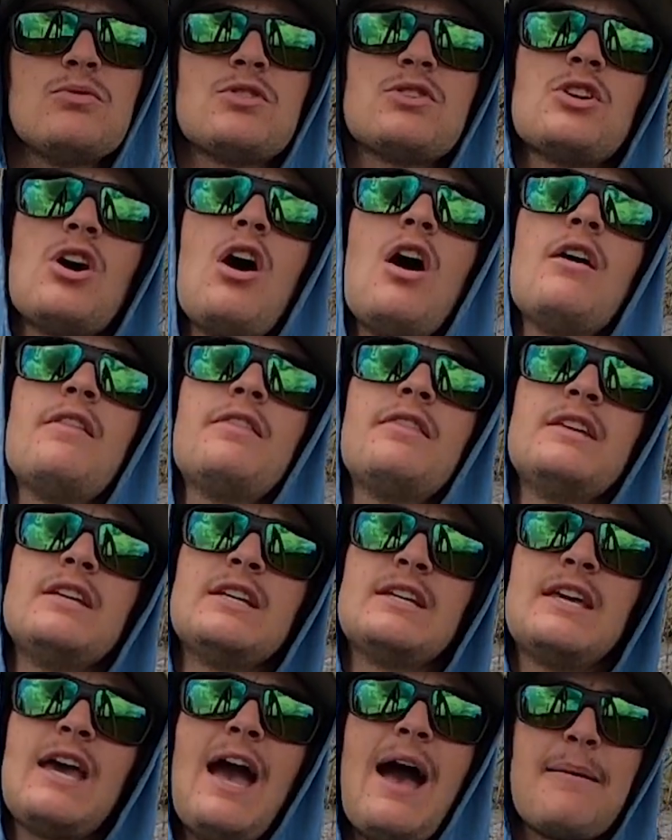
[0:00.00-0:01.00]
you saw
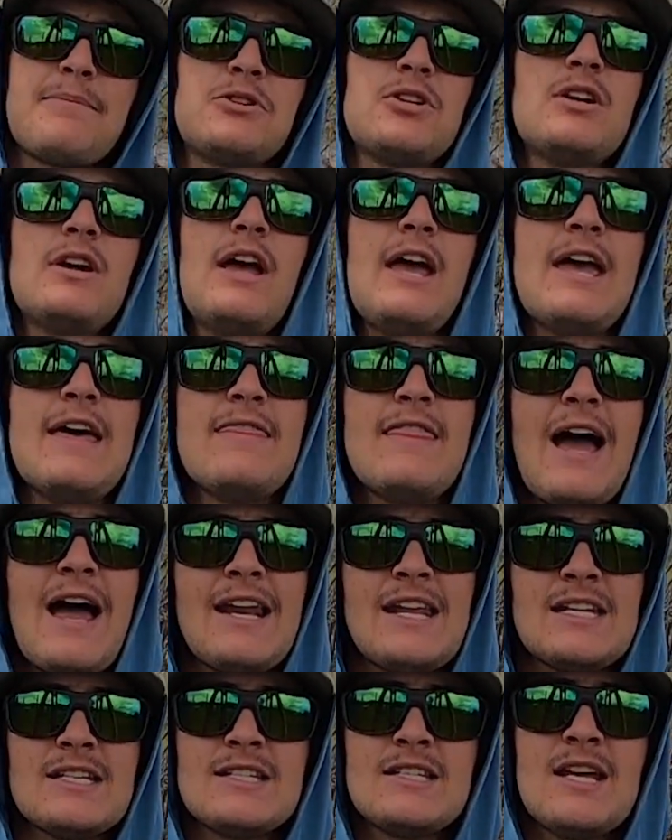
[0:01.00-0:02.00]
the caption, and
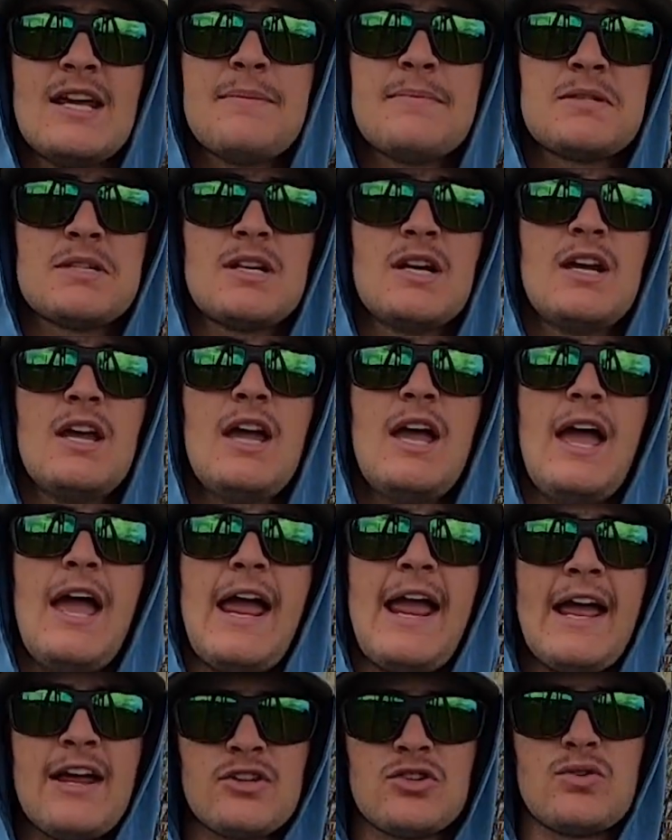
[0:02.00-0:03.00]
that is tips
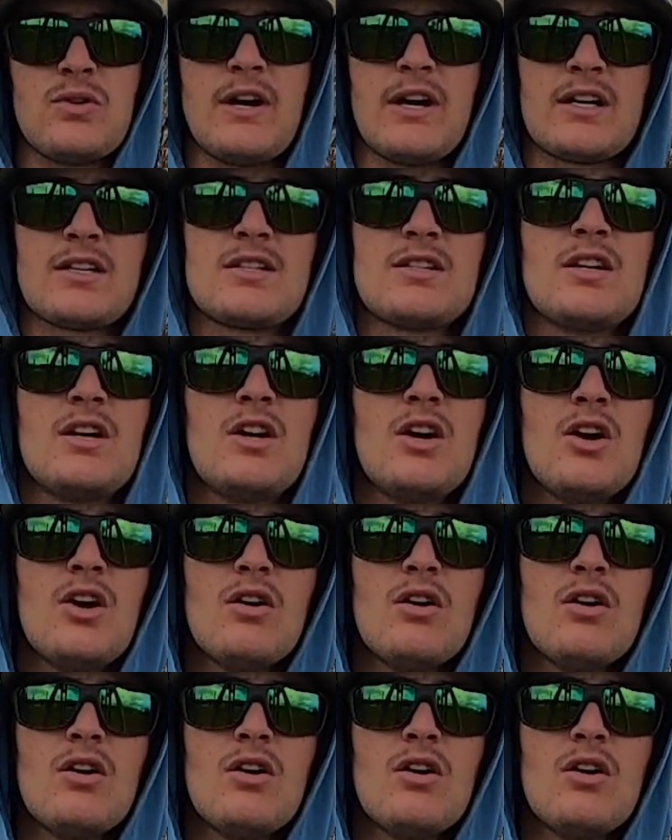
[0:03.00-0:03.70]
and tricks